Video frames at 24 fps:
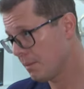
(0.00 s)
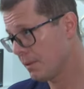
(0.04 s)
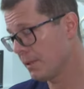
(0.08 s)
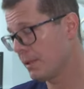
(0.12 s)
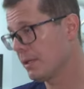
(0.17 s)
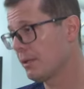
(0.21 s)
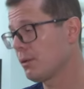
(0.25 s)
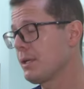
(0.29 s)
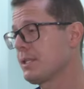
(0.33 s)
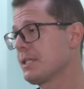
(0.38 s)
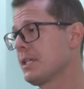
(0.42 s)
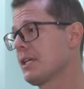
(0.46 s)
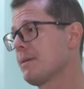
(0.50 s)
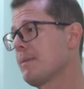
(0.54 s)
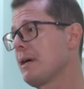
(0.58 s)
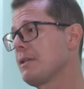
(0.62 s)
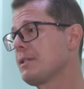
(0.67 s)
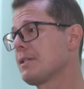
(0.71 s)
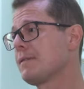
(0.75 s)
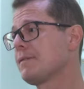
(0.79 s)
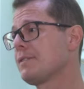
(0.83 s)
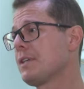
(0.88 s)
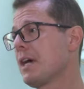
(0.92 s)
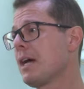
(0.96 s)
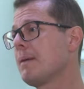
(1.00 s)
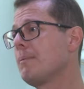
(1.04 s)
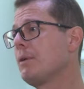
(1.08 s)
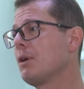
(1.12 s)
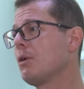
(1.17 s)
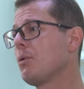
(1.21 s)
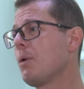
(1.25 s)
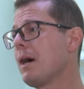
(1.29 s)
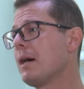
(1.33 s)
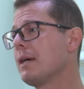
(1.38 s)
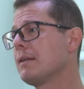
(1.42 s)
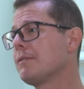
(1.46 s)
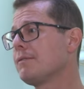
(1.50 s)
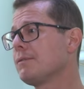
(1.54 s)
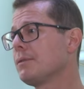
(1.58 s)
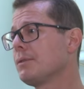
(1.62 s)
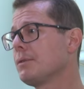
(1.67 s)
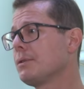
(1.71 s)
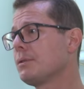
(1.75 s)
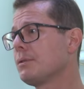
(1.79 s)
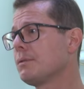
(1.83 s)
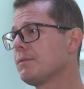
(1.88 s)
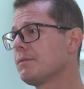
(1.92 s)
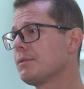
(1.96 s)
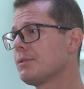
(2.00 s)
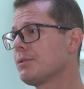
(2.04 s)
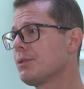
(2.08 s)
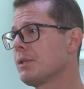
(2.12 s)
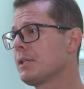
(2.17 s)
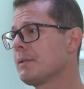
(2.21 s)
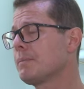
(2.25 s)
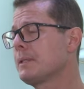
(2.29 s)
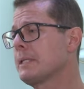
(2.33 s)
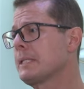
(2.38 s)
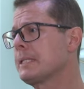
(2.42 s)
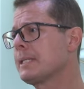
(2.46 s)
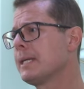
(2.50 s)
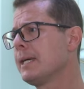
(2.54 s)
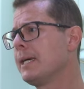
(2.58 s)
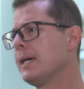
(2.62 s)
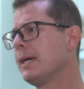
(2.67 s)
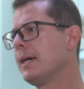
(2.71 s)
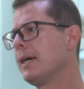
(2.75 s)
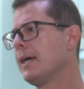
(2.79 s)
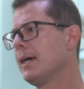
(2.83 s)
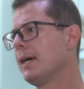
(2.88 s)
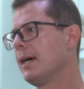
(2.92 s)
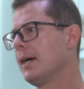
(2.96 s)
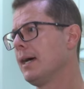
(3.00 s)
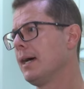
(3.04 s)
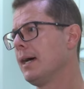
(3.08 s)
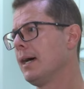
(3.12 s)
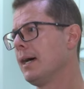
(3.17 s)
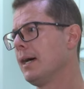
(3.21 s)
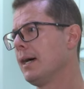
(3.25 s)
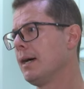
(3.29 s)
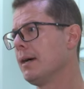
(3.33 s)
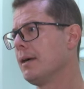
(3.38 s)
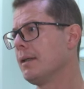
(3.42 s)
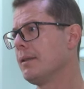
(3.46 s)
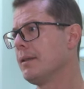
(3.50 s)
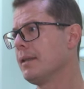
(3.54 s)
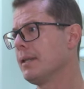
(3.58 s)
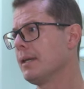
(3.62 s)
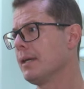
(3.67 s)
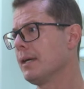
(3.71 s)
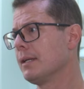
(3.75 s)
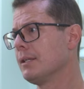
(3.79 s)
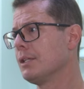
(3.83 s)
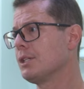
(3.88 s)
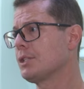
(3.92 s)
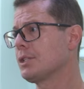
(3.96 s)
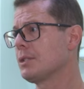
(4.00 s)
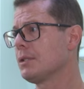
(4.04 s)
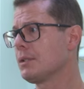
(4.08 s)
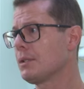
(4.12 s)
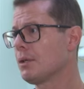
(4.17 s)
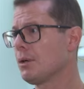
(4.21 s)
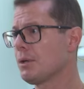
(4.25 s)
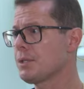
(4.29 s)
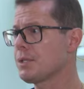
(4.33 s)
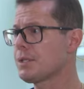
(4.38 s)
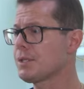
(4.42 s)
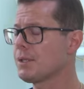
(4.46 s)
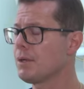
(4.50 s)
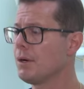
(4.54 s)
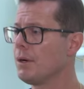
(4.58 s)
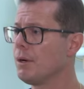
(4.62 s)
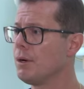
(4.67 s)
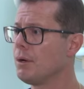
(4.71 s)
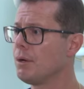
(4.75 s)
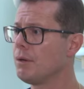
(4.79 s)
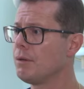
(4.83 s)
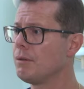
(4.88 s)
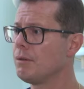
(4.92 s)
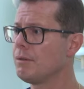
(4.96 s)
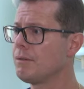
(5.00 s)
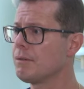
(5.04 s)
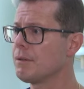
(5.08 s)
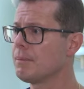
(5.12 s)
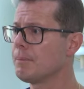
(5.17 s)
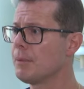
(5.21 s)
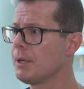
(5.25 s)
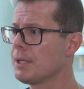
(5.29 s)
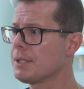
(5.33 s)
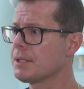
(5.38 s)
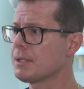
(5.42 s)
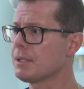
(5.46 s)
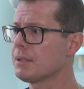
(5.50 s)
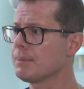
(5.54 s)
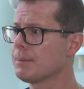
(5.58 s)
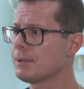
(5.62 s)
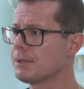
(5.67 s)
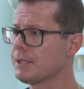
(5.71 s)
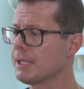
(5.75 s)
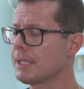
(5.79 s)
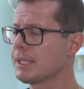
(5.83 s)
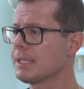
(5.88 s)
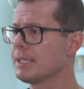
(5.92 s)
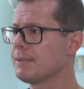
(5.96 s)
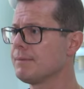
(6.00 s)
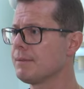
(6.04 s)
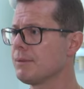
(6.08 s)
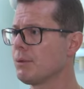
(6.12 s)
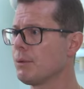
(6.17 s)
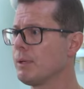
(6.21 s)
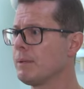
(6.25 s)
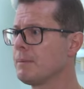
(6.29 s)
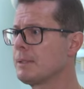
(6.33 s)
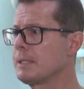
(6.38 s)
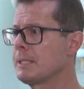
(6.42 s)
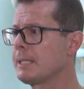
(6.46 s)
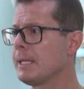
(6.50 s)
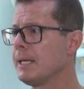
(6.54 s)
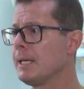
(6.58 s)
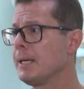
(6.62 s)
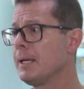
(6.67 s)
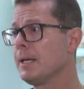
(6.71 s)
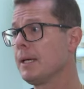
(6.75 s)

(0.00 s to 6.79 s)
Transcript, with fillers: increasing amounts of time required for, for treatment, uh, the additional costs of the personal protective equipment.